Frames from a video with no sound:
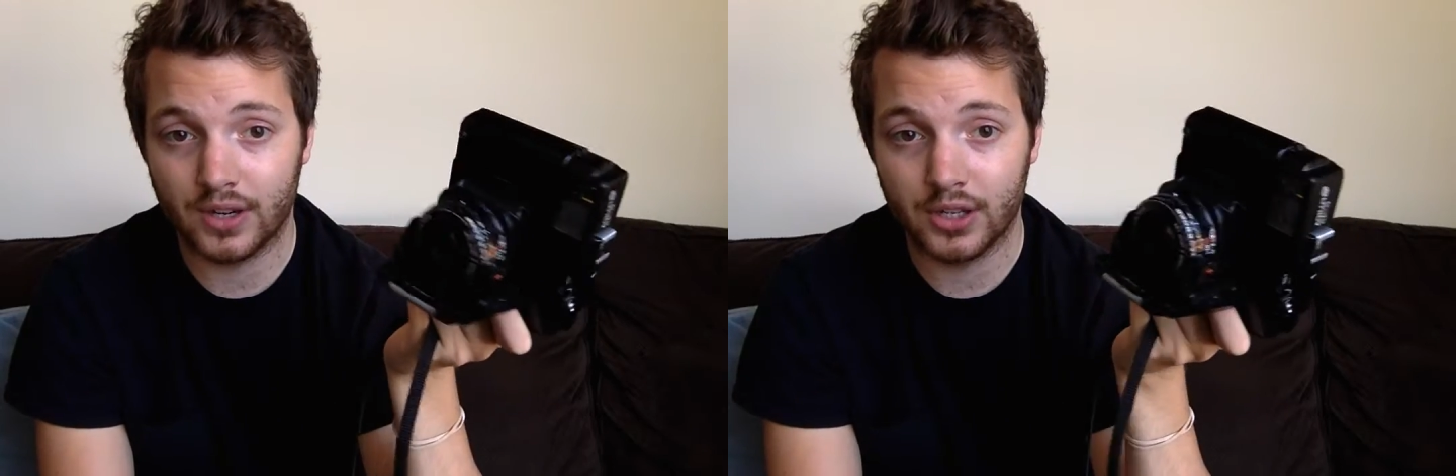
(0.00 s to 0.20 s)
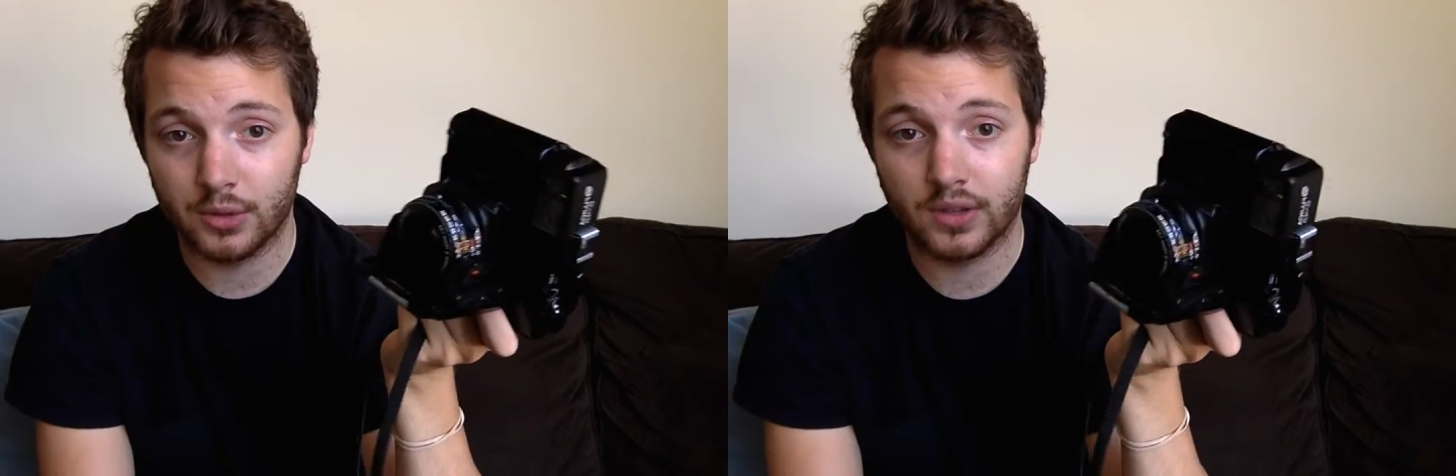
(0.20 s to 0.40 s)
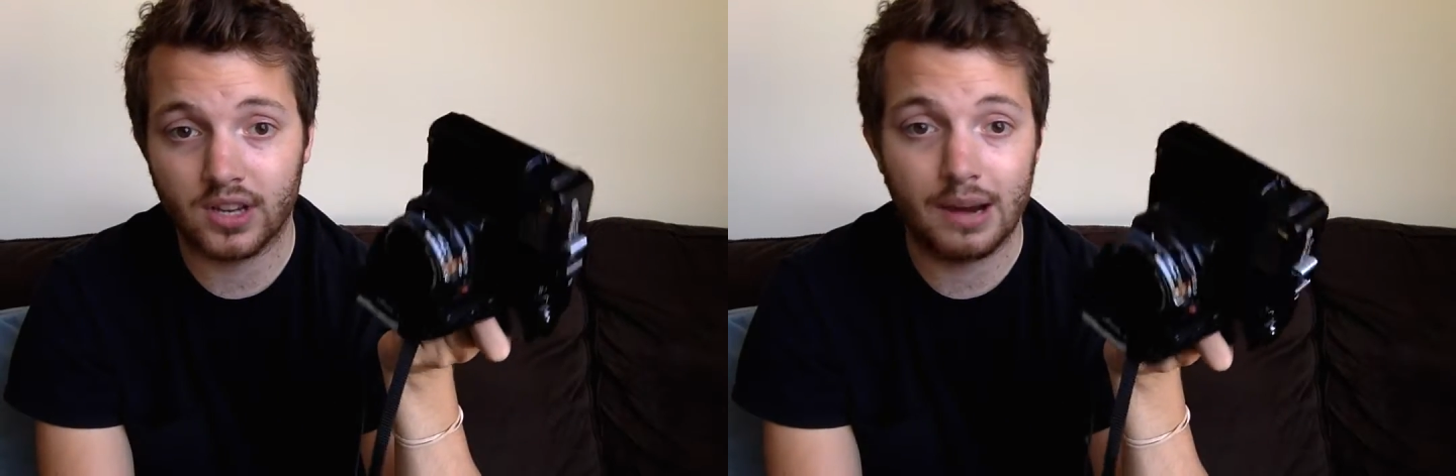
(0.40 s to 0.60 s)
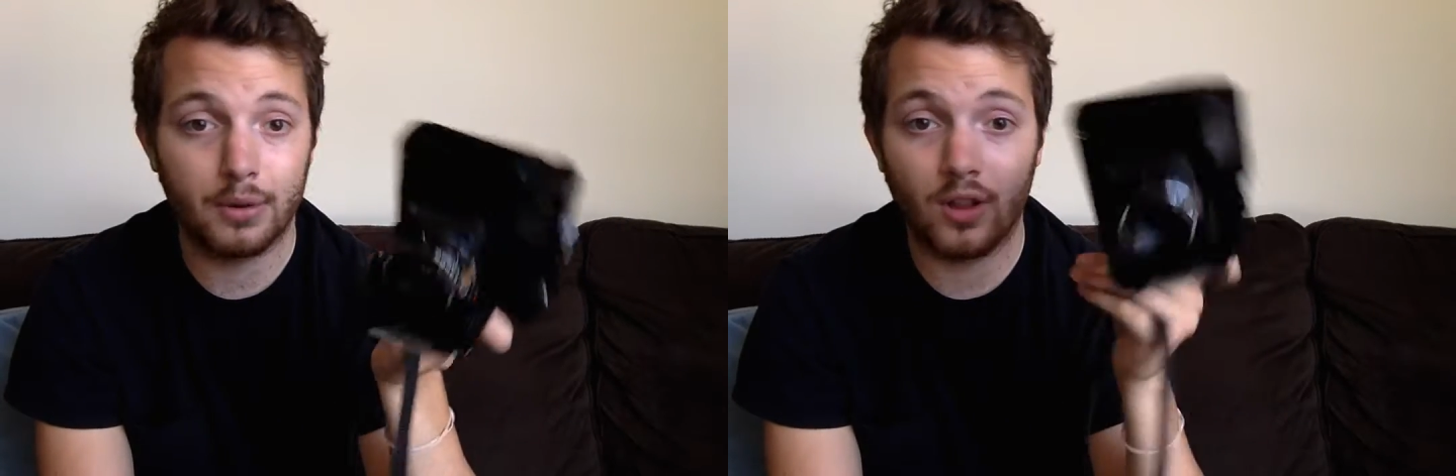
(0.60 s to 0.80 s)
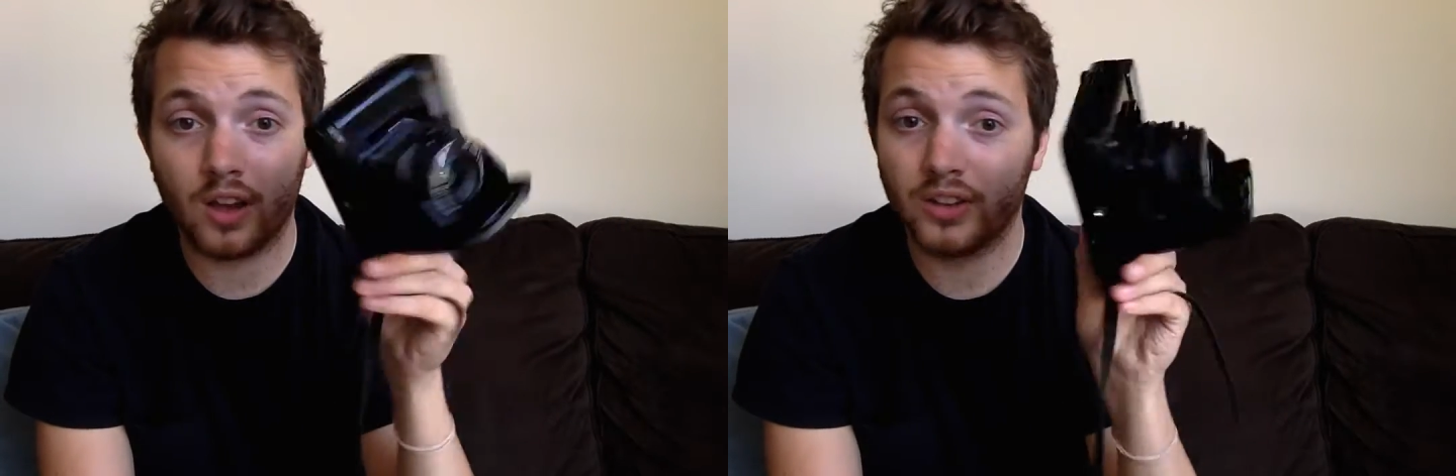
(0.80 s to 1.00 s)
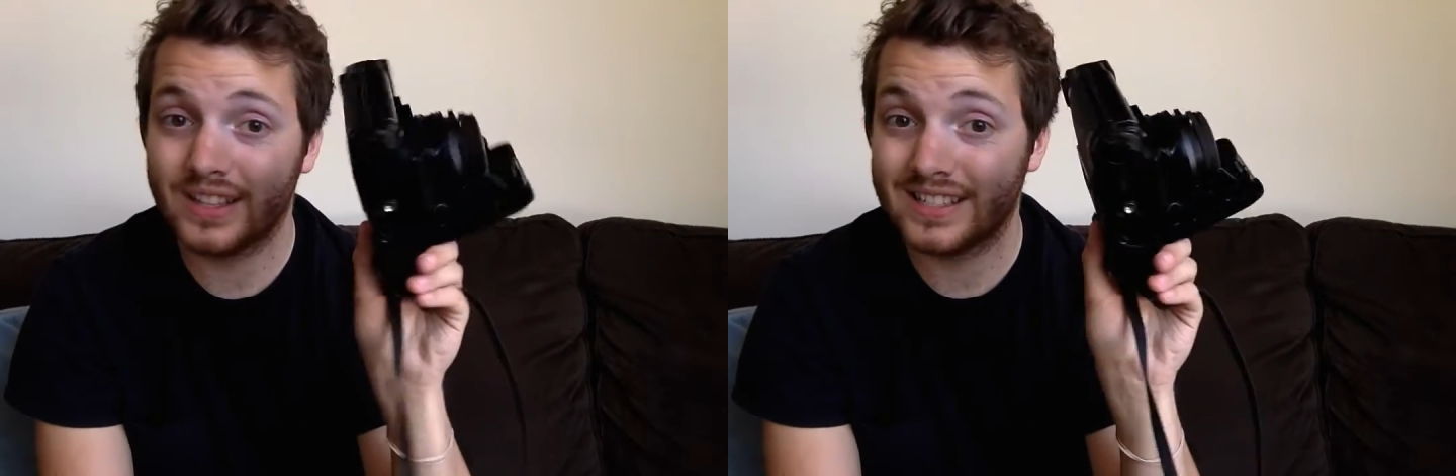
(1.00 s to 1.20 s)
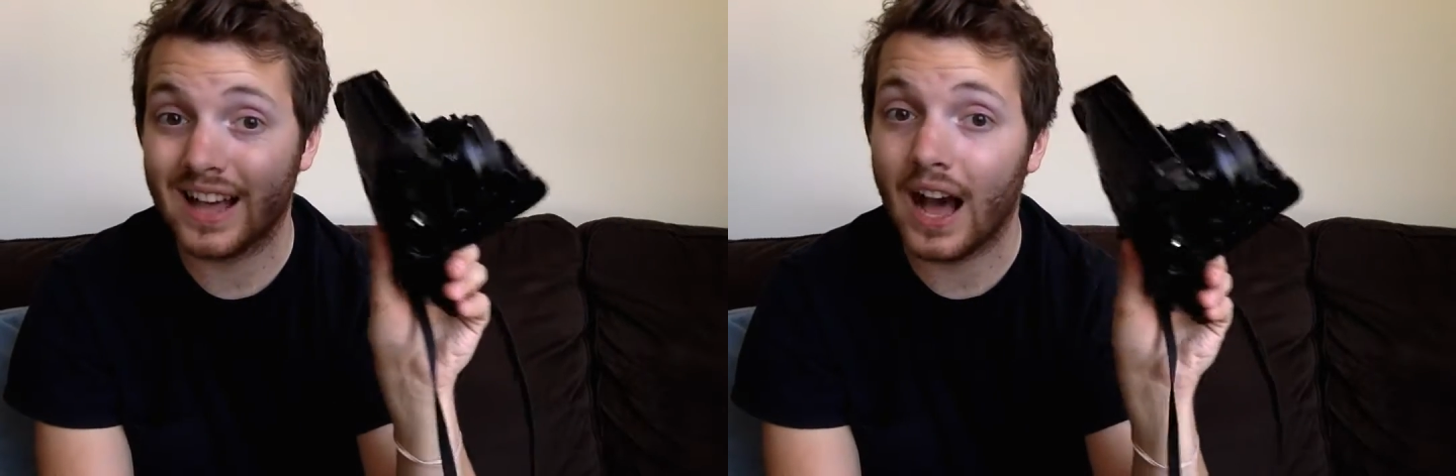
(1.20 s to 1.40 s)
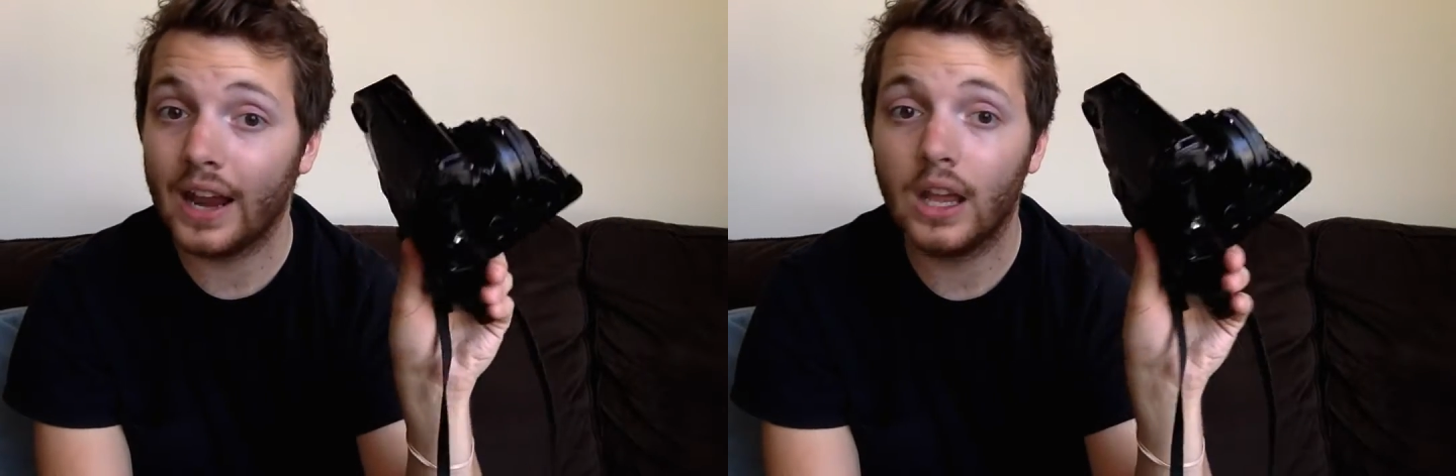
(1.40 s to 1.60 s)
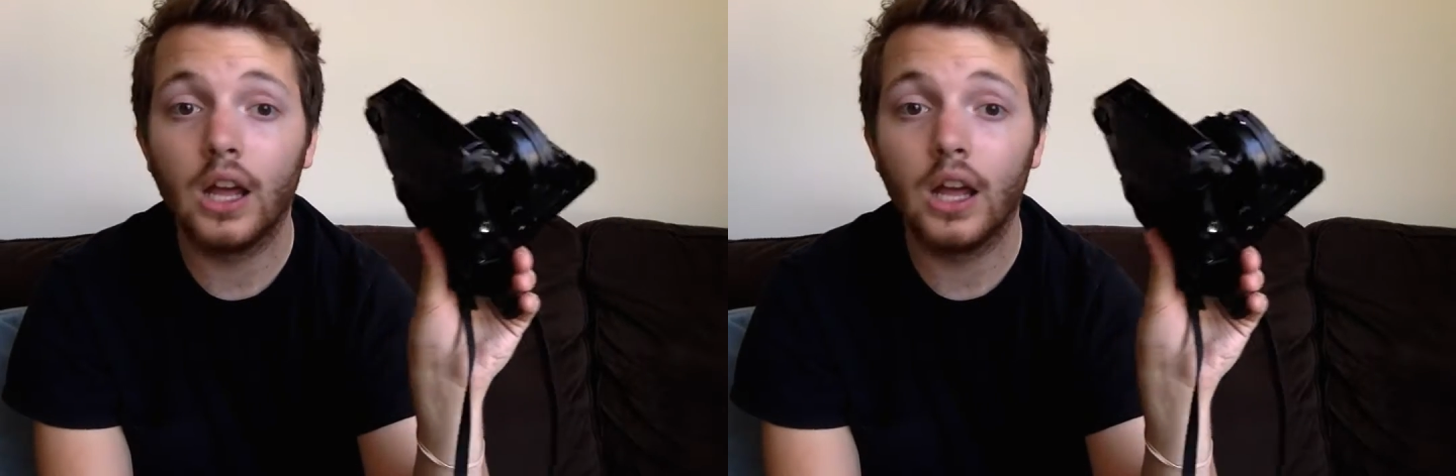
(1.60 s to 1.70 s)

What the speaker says: issue with this camera. Luckily, it's not.